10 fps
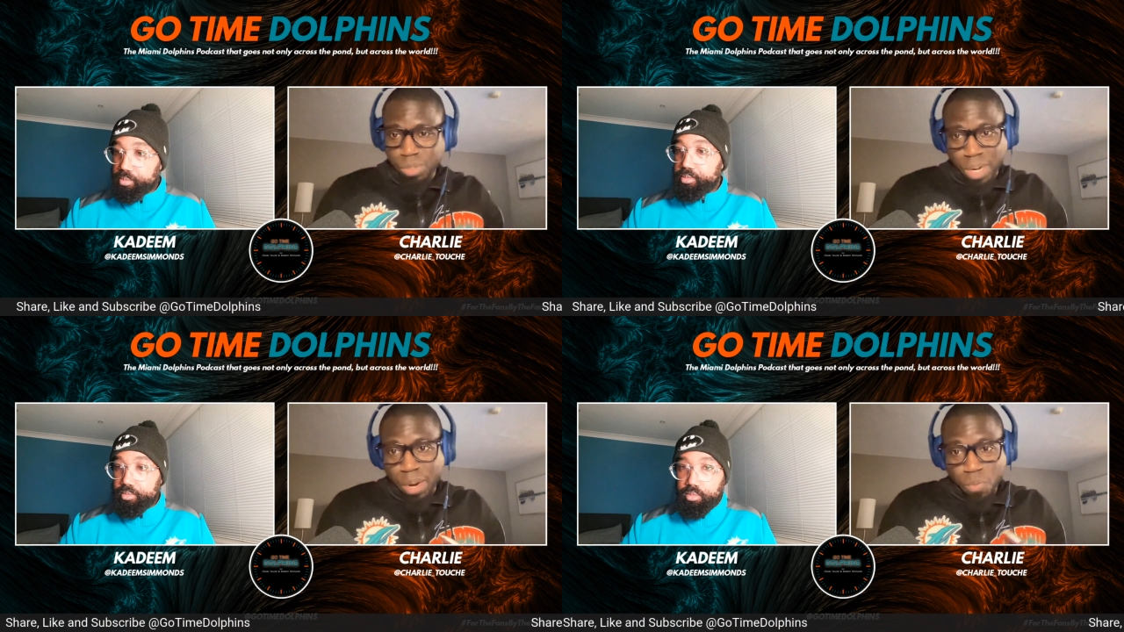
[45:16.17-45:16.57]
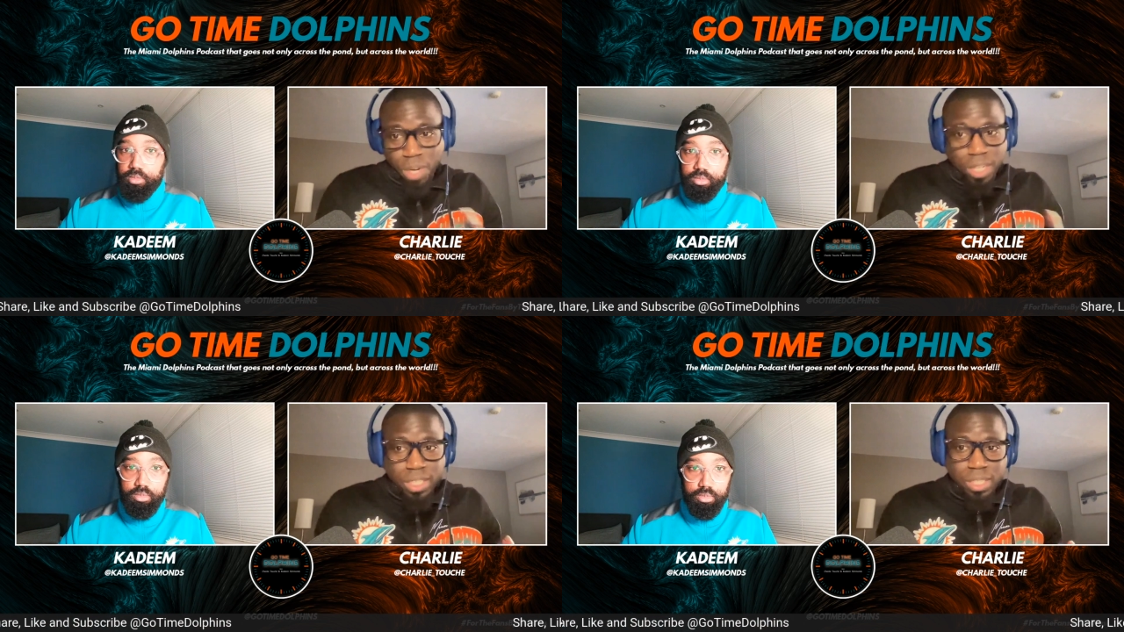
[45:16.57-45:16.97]
Speaker 1: what it
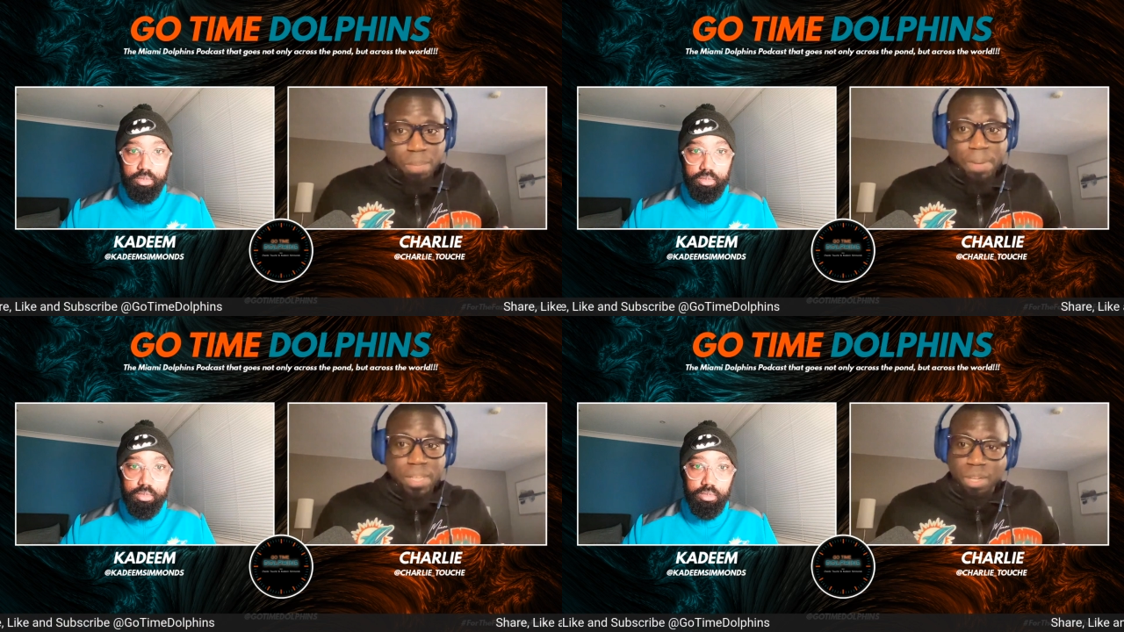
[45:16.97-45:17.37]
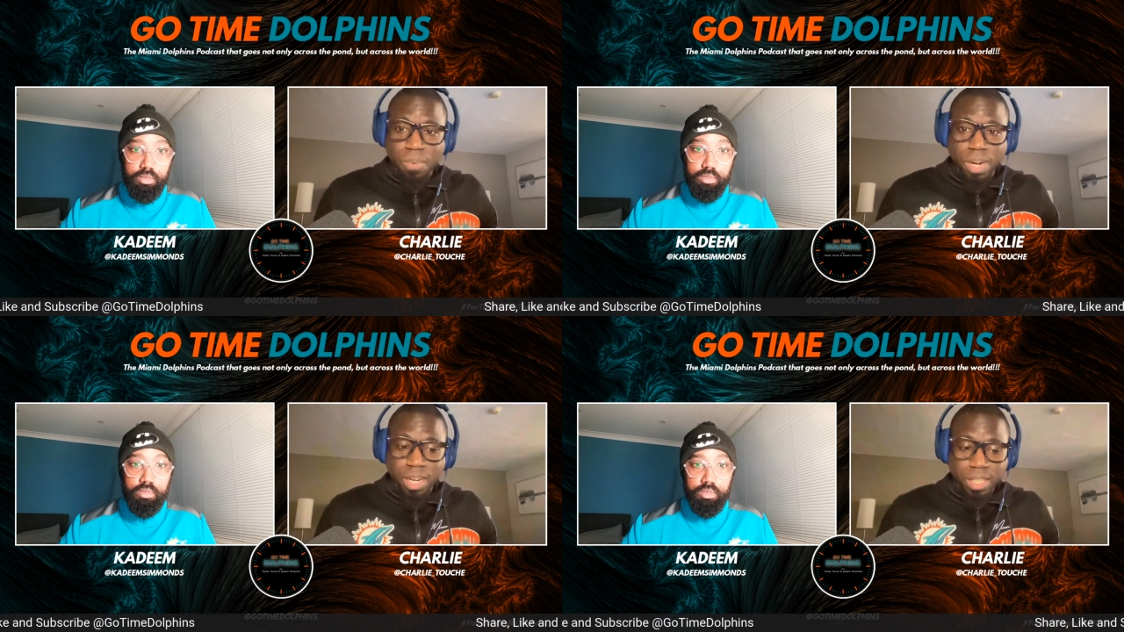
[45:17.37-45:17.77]
really just depends on
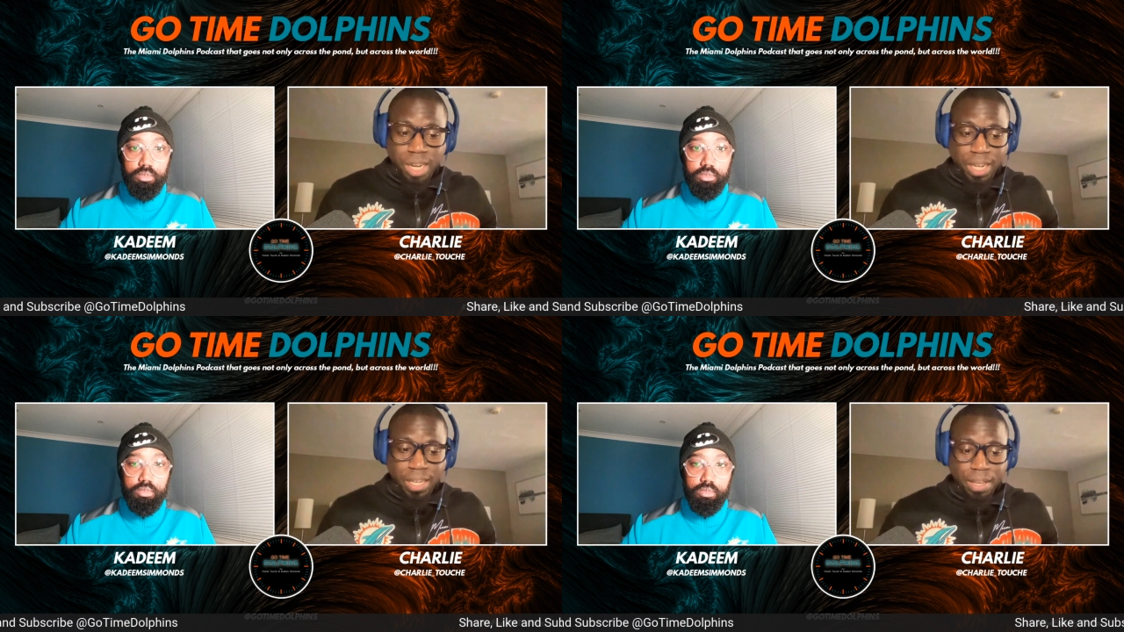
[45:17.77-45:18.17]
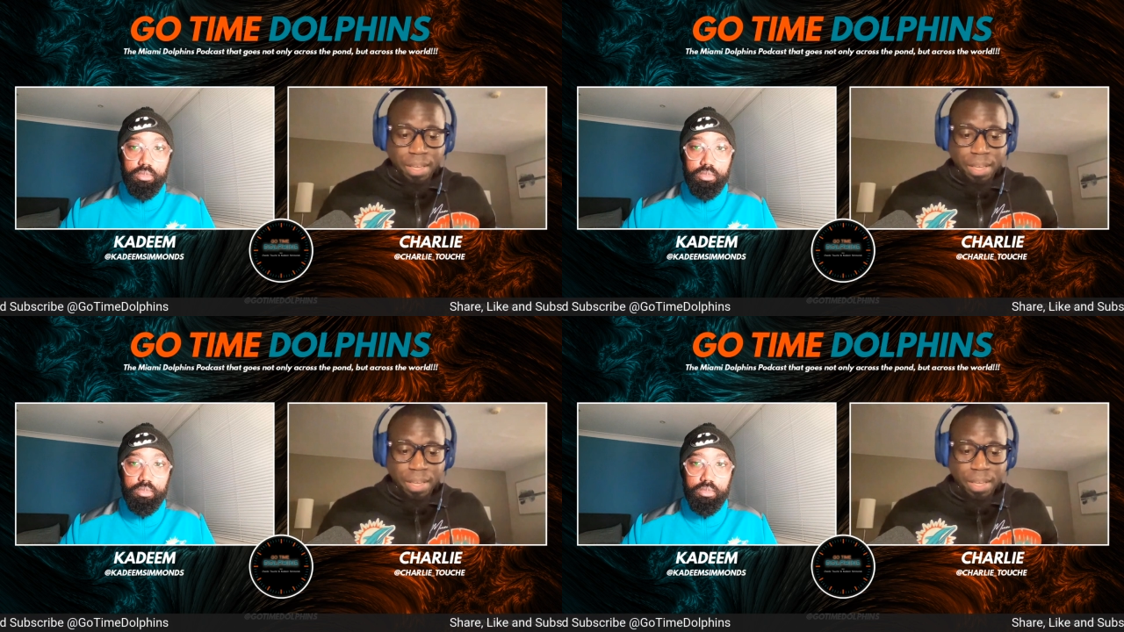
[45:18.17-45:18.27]
what it looks like.